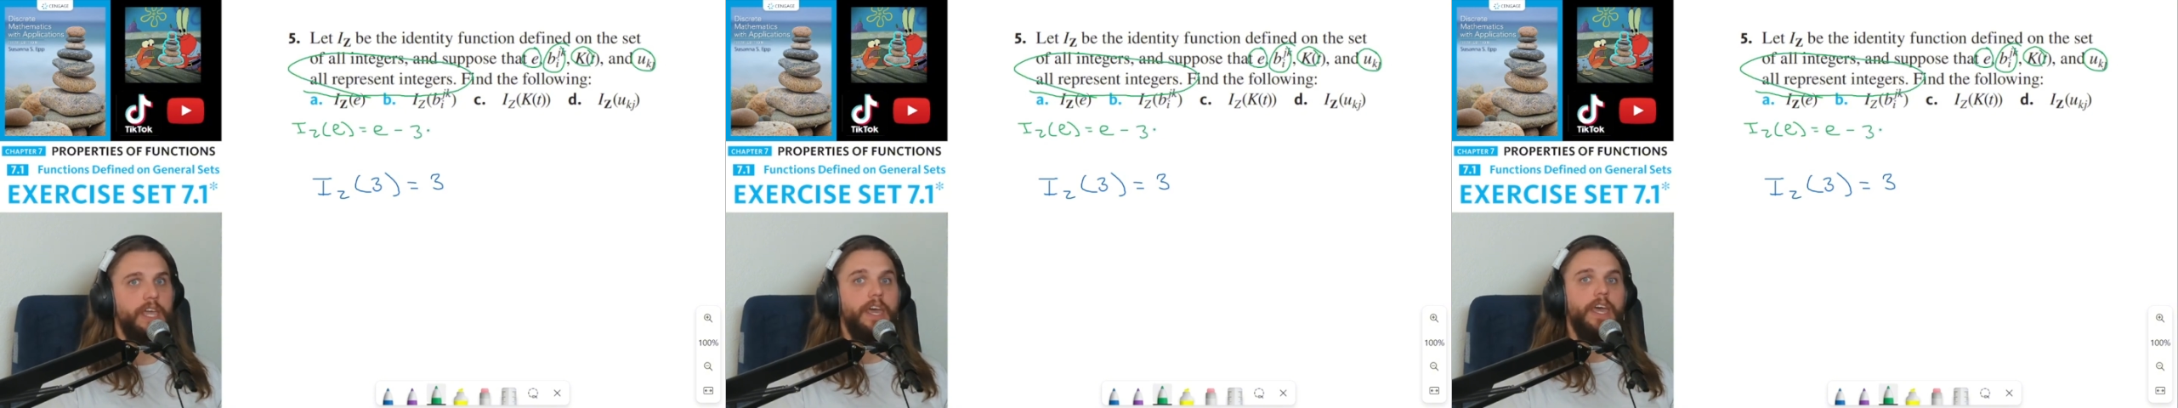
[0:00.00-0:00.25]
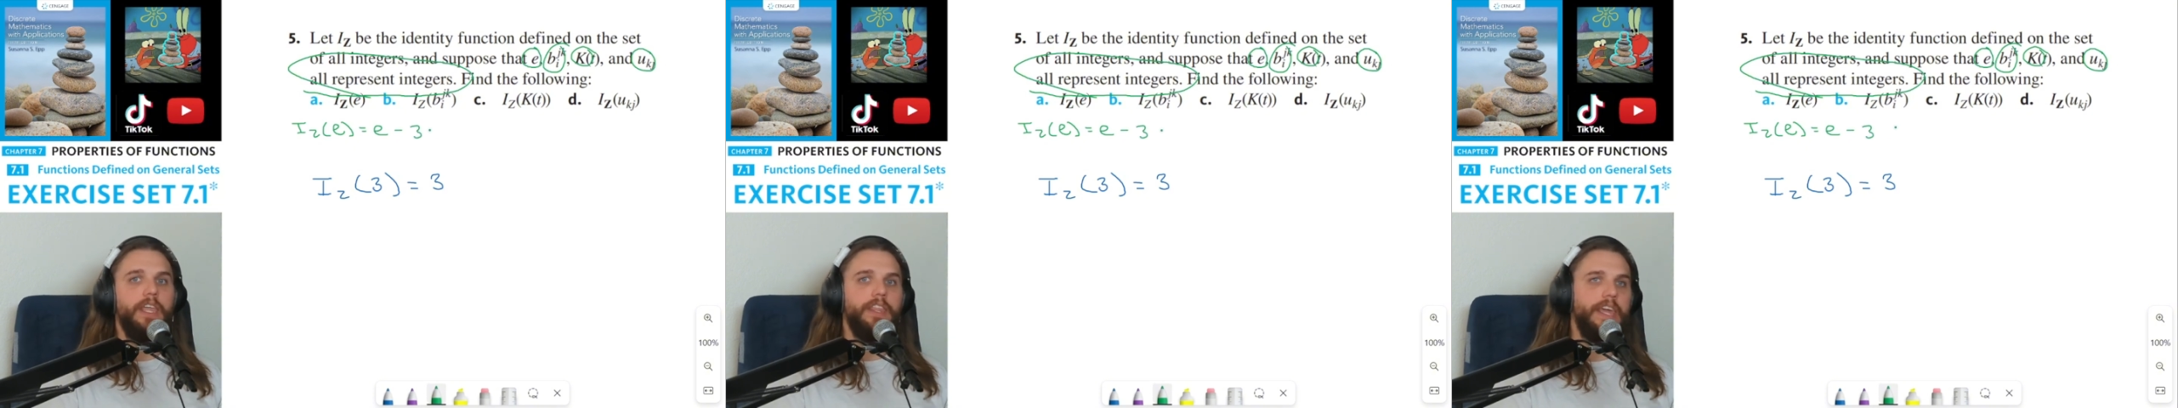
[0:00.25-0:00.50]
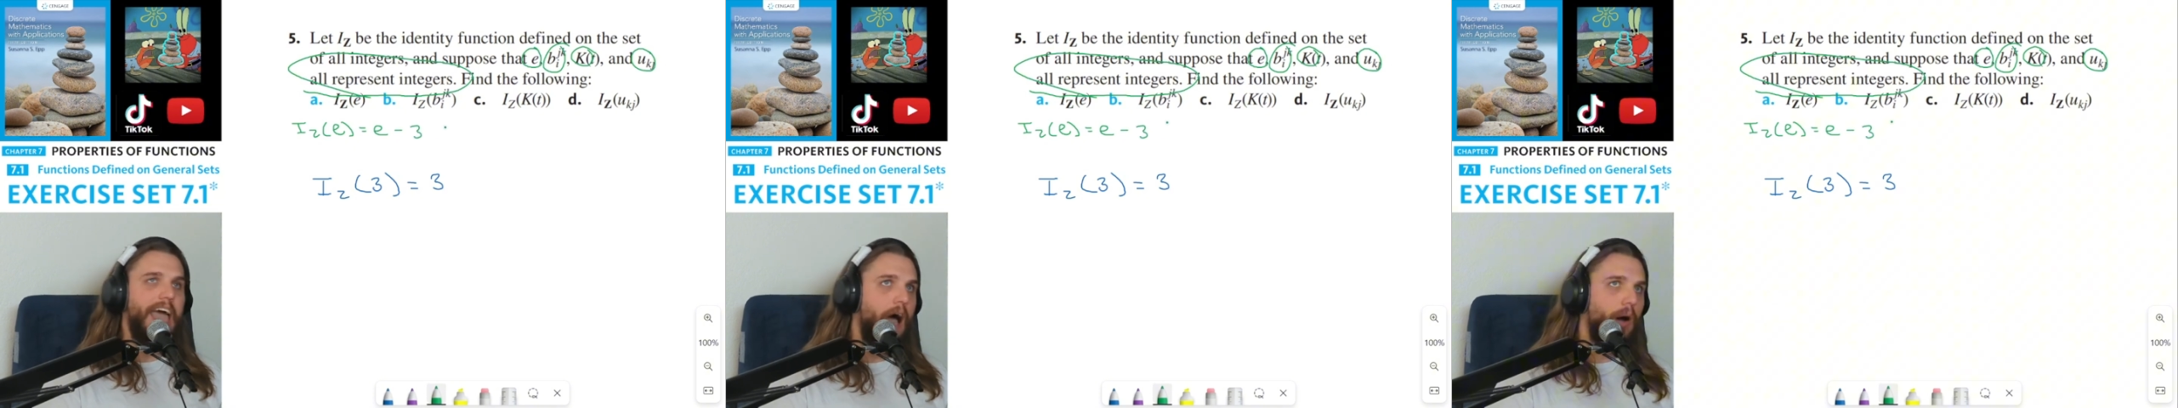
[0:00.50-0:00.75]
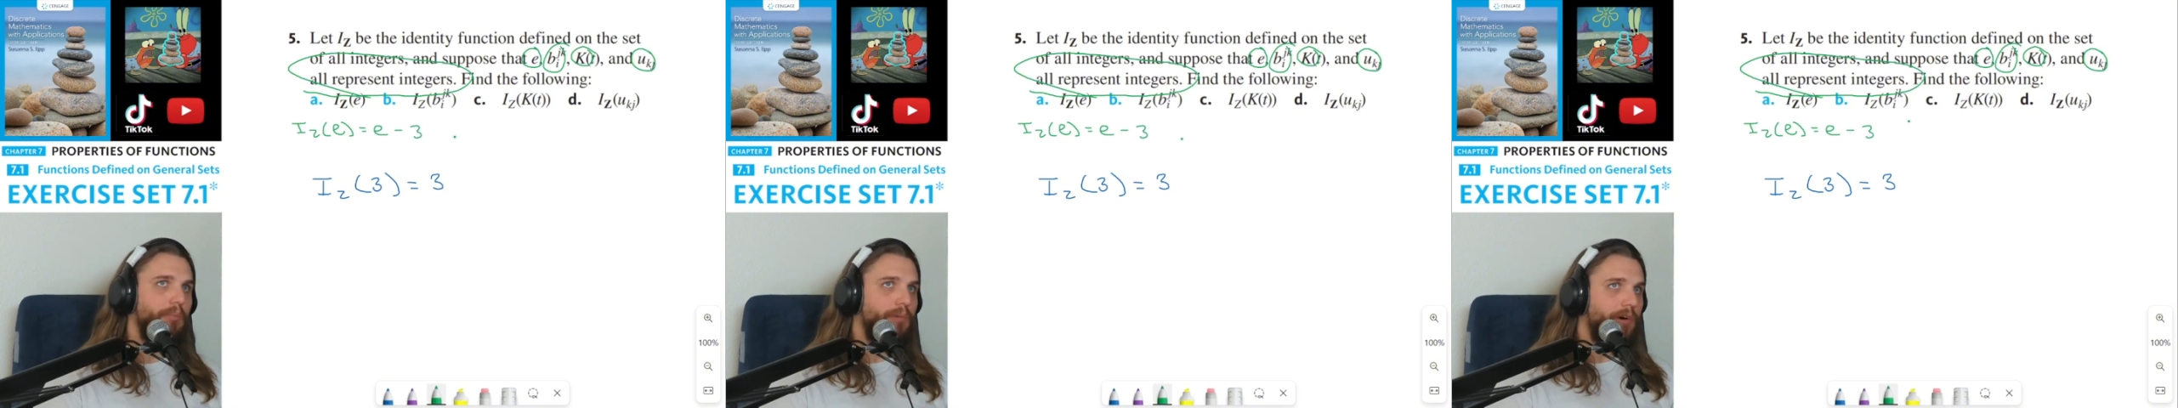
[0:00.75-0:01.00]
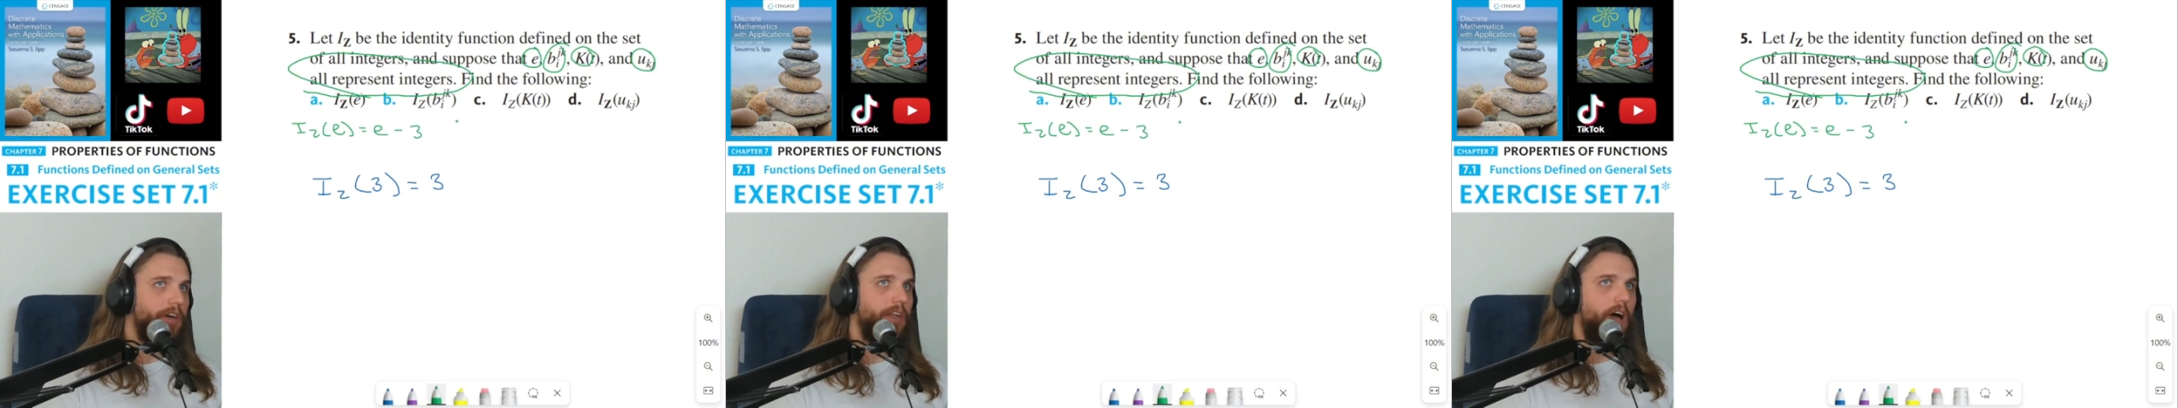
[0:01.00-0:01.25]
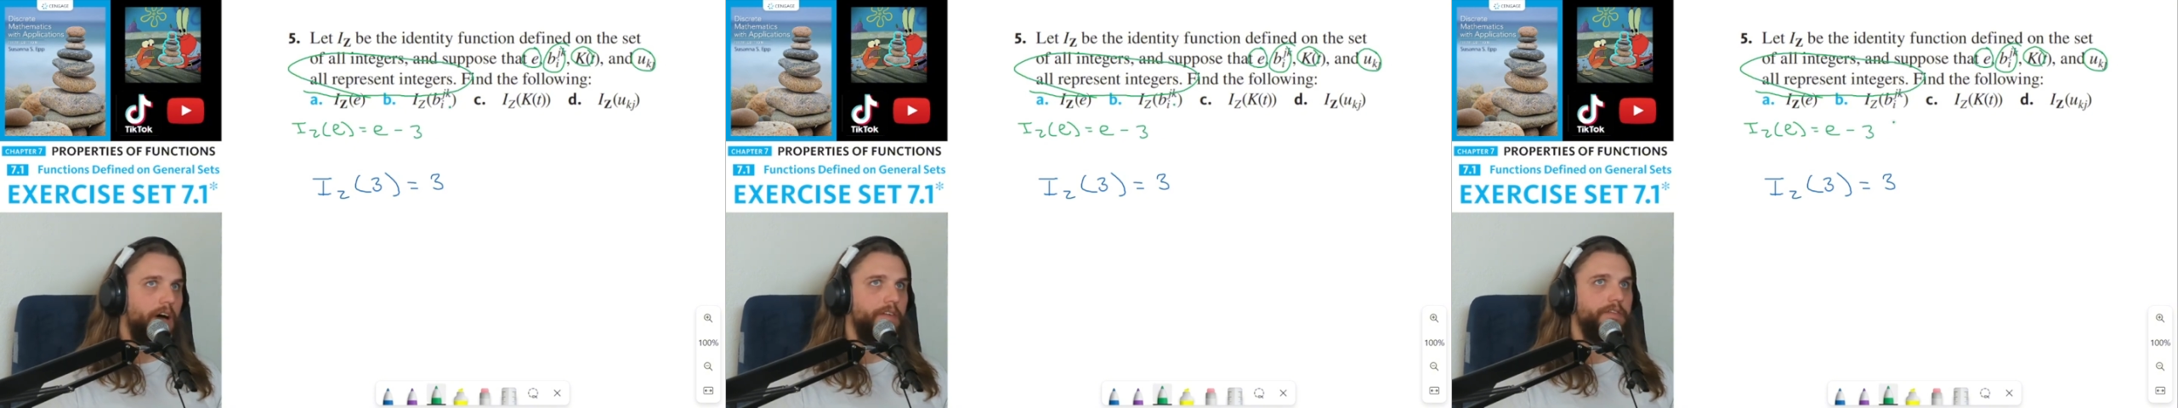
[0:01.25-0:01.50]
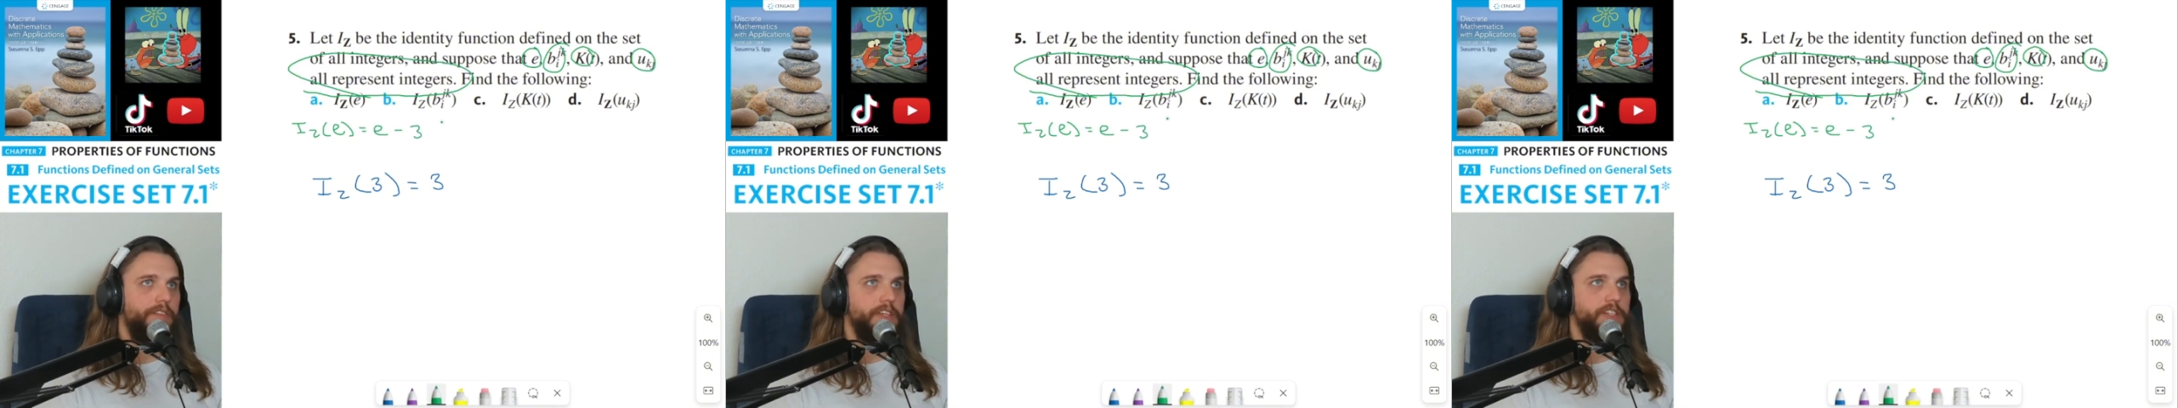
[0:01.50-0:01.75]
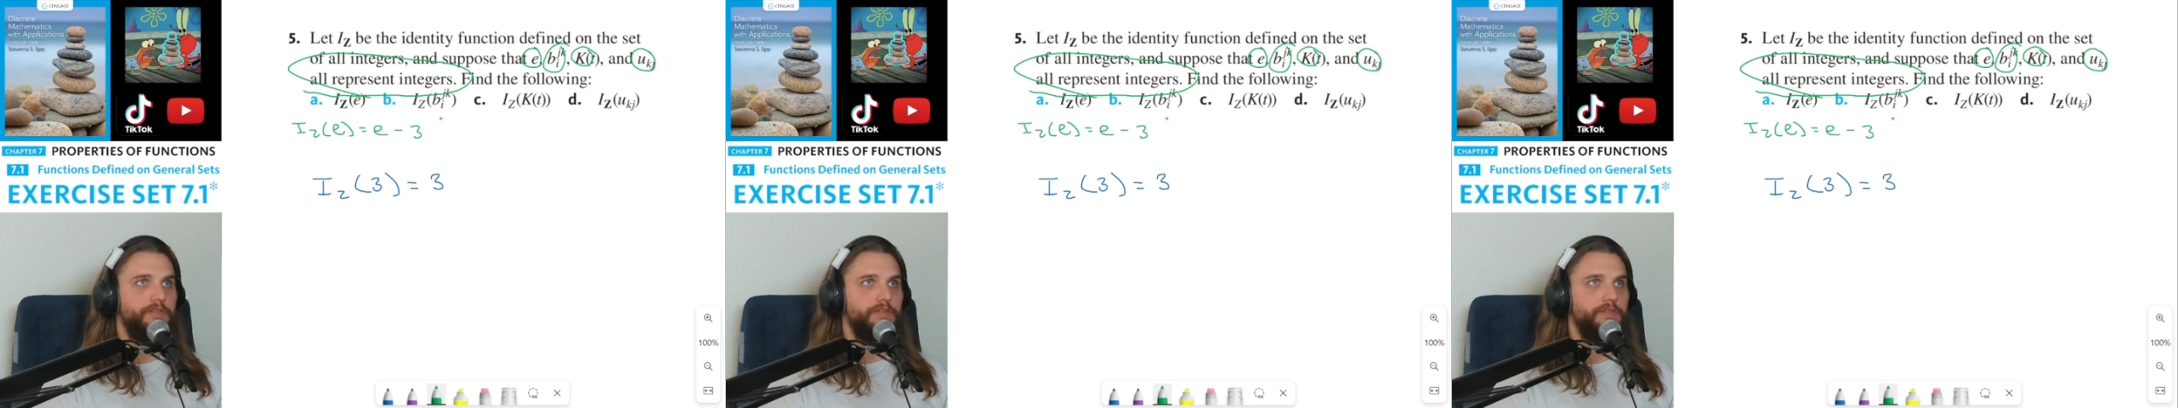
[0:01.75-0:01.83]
The output of this